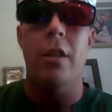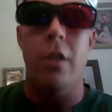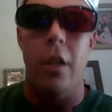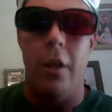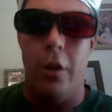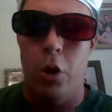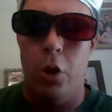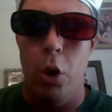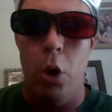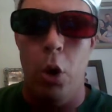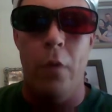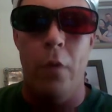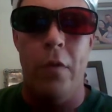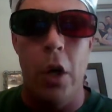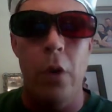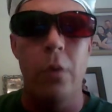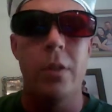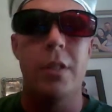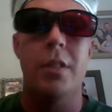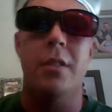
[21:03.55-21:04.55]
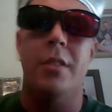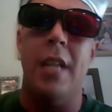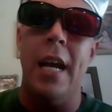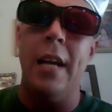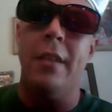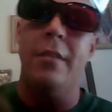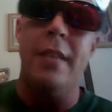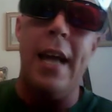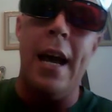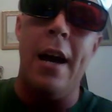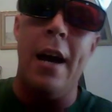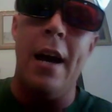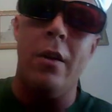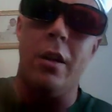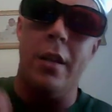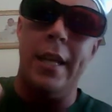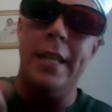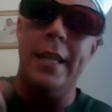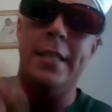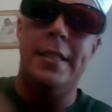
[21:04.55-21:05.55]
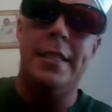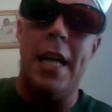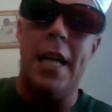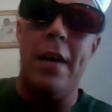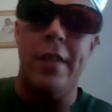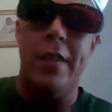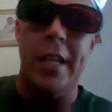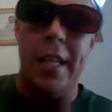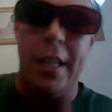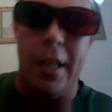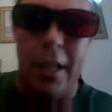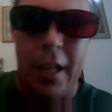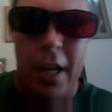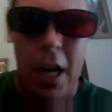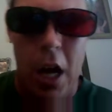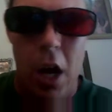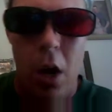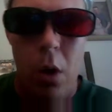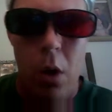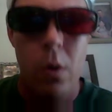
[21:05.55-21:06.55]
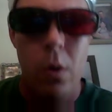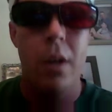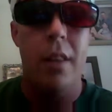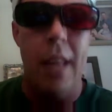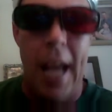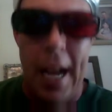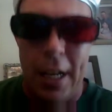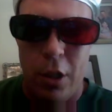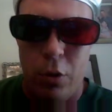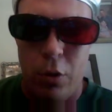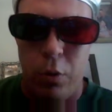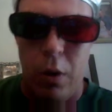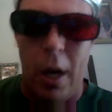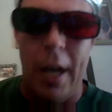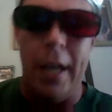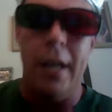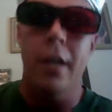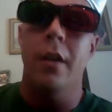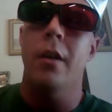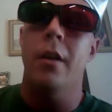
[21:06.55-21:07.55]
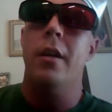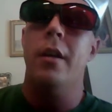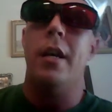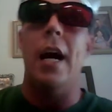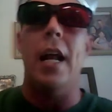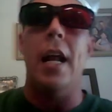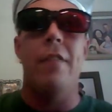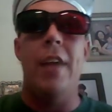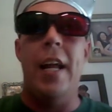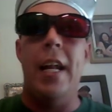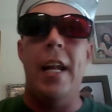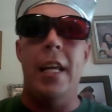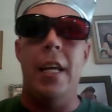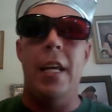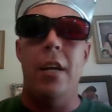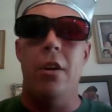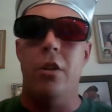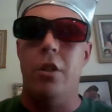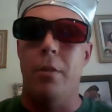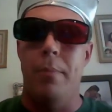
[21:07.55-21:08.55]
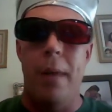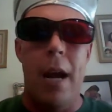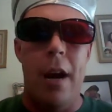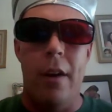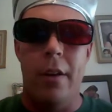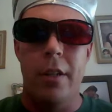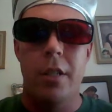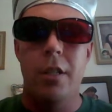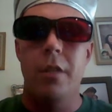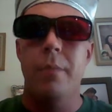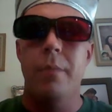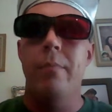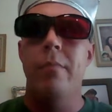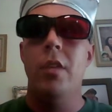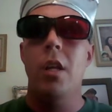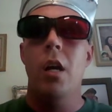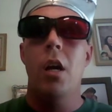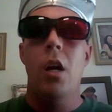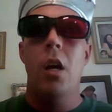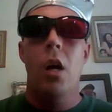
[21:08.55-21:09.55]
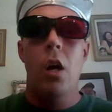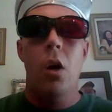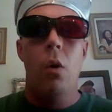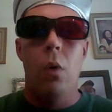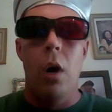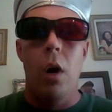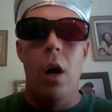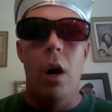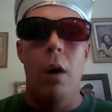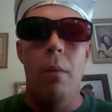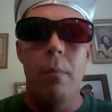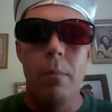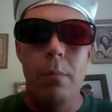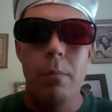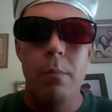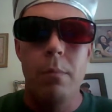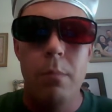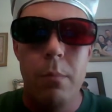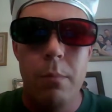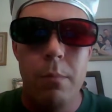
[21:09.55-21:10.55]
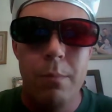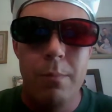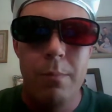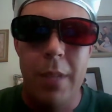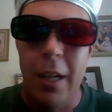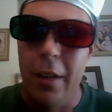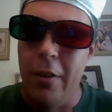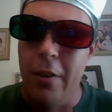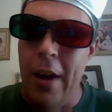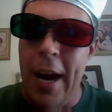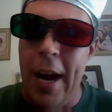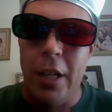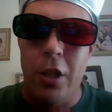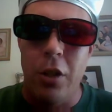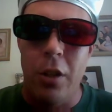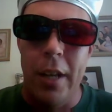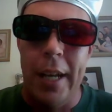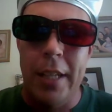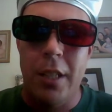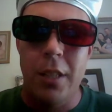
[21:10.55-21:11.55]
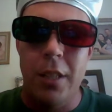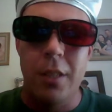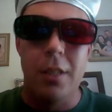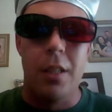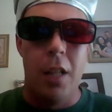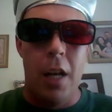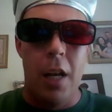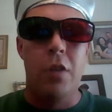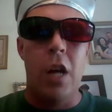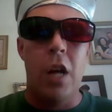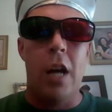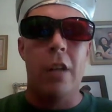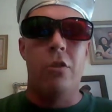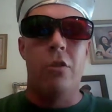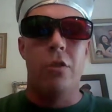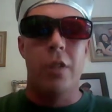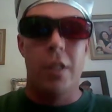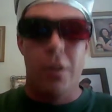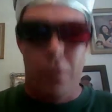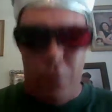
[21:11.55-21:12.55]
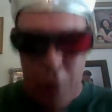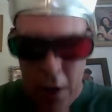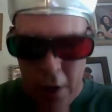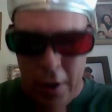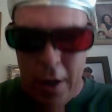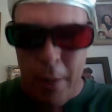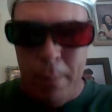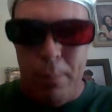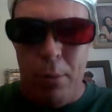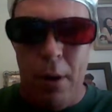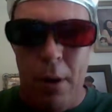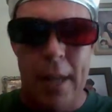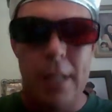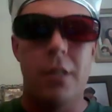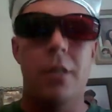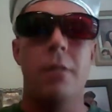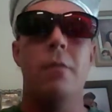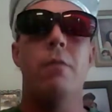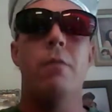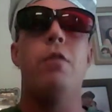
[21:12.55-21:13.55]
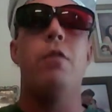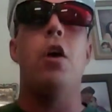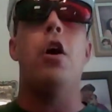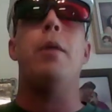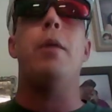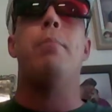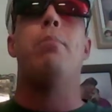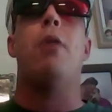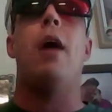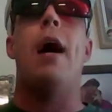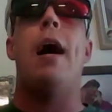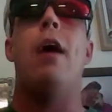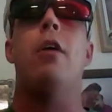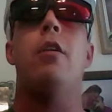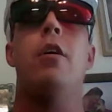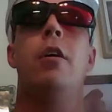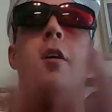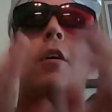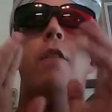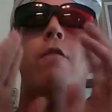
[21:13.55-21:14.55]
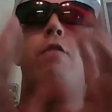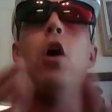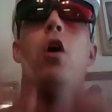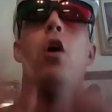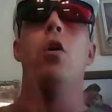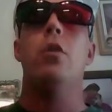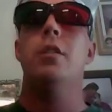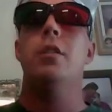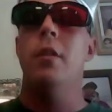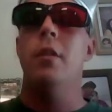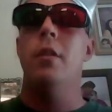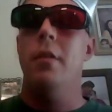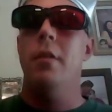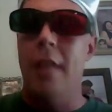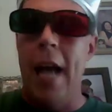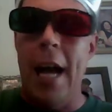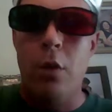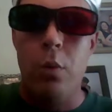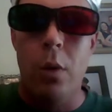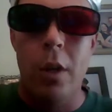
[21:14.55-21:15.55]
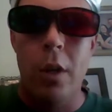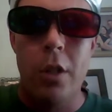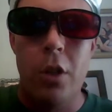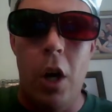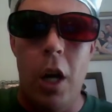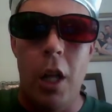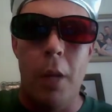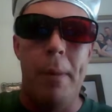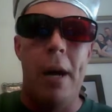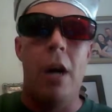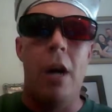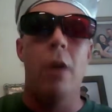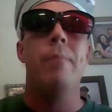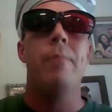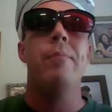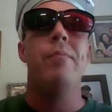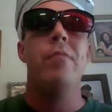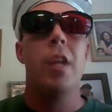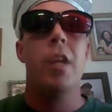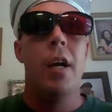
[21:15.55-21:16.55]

to the two of you. It's ten down, at least seventy to go. That's right. Gotta have eighty years of marriage. Well, congratulations. The Love Doctor is very impressed, very proud. Folks, that's what it's all about.